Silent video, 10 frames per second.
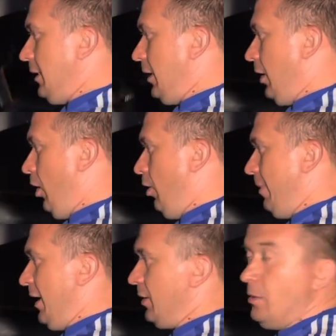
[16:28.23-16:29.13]
Oh
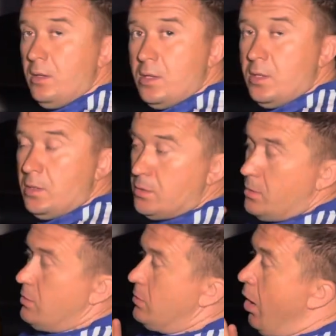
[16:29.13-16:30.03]
man.
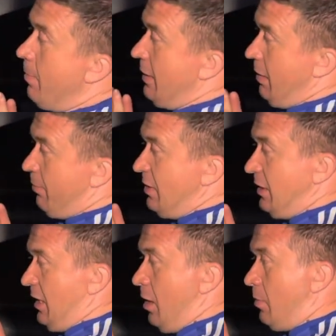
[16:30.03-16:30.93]
So I'm gonna bring the
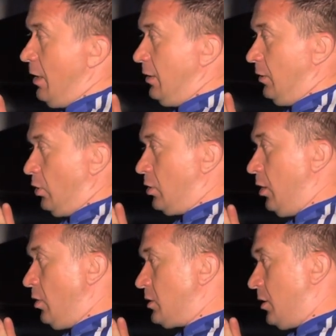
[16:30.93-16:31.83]
camera in a little
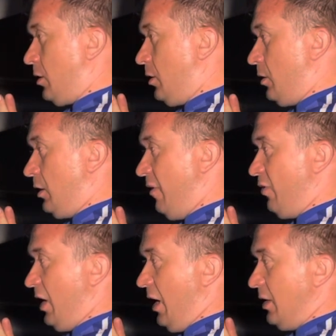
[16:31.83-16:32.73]
closer, give you
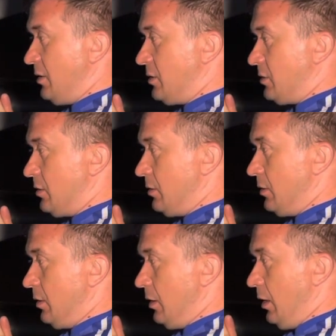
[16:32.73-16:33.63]
guys
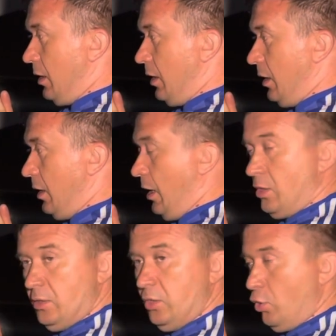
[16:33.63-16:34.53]
a
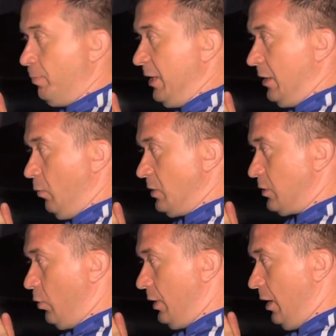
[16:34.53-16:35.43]
good little peek at what's
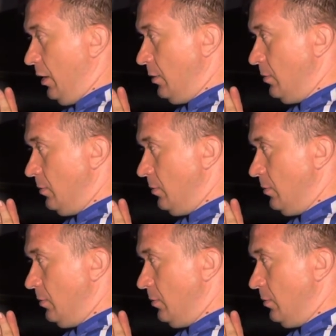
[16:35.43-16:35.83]
going on.